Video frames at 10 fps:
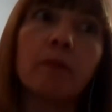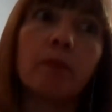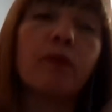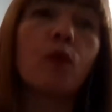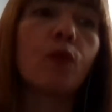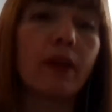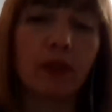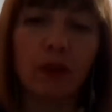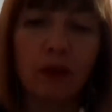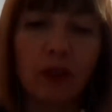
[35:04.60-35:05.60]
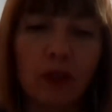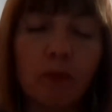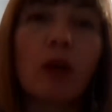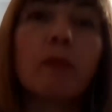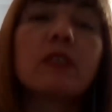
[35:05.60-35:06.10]
then before that, the
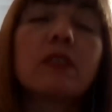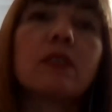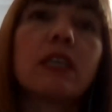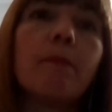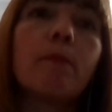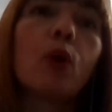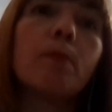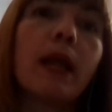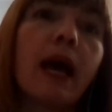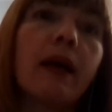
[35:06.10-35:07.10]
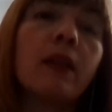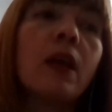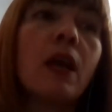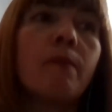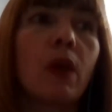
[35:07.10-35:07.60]
Prime Minister's 10-point plan.
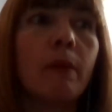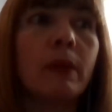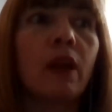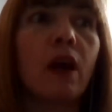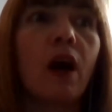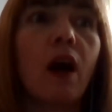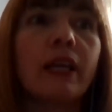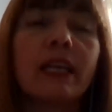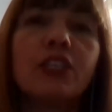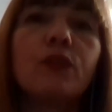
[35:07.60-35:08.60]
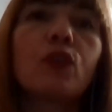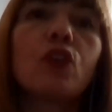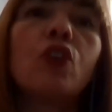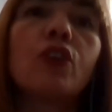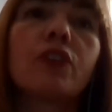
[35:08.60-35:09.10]
I mean, I guess you've got
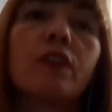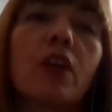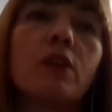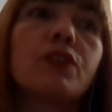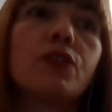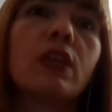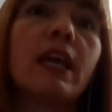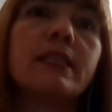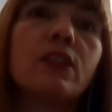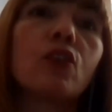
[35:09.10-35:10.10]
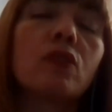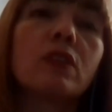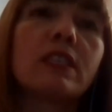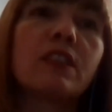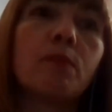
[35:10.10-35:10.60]
to look at those through the lens in the
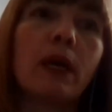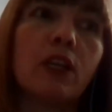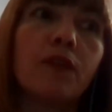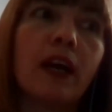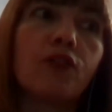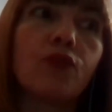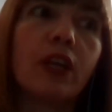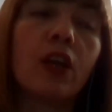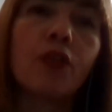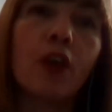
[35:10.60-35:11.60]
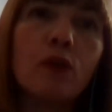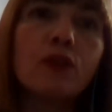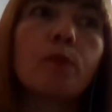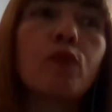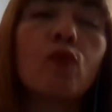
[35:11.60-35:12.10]
context of manufacturing.
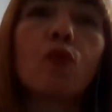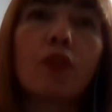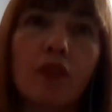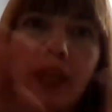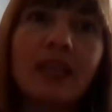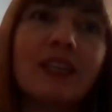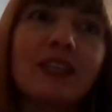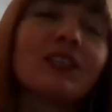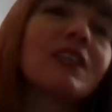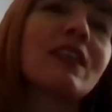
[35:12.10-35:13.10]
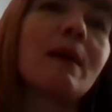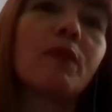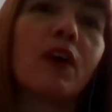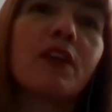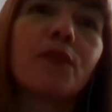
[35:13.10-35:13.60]
Those are broad things that
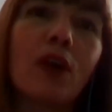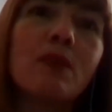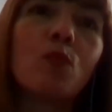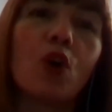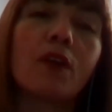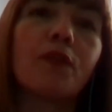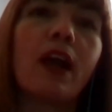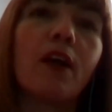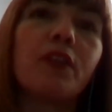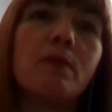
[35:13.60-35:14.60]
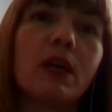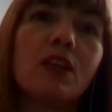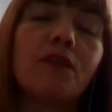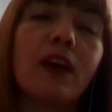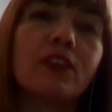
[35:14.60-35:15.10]
provide a framework for healthy
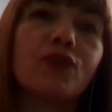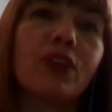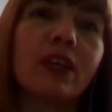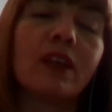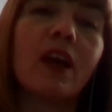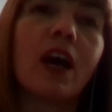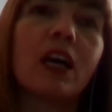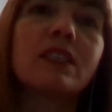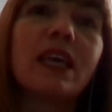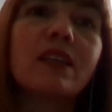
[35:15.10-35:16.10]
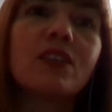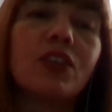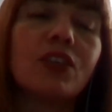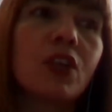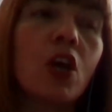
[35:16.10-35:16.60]
manufacturing
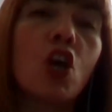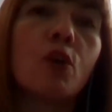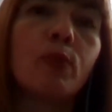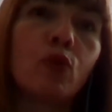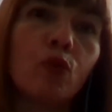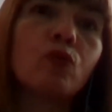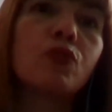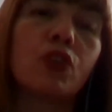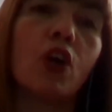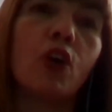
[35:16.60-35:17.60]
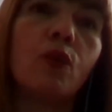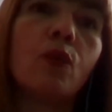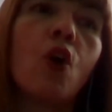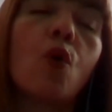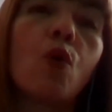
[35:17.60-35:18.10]
sectors, but
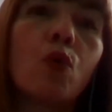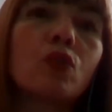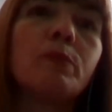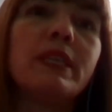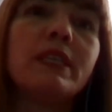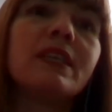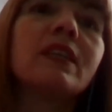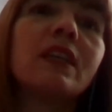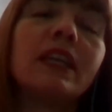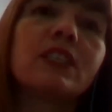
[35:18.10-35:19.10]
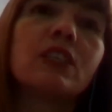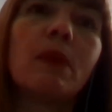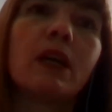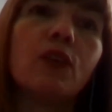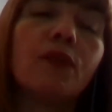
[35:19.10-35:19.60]
also ought to be signalling to
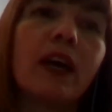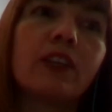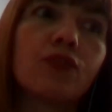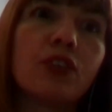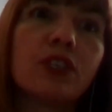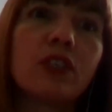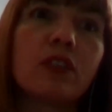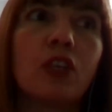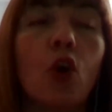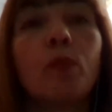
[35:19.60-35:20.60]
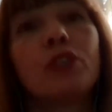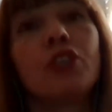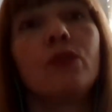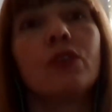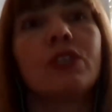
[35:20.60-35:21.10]
manufacturers the
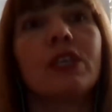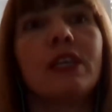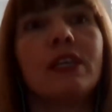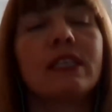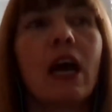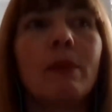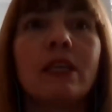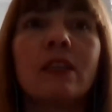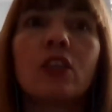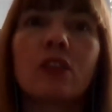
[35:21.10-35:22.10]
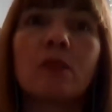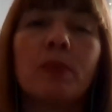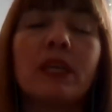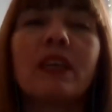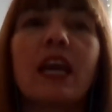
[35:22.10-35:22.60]
opportunities. I mean, the
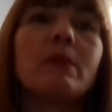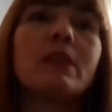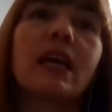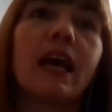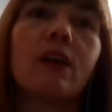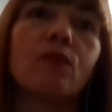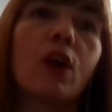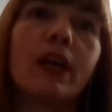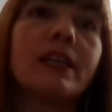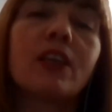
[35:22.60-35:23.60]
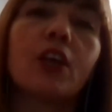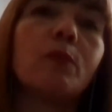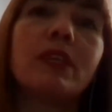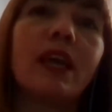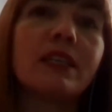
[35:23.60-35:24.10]
big game in town, right, is going to
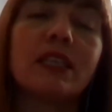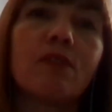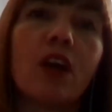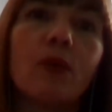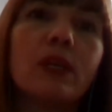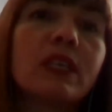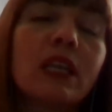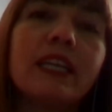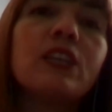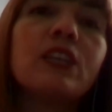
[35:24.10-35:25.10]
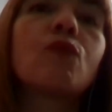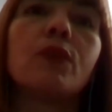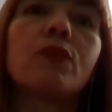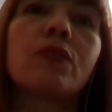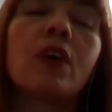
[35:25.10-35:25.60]
be net zero, is clean
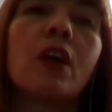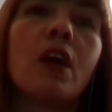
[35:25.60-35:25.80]
growth.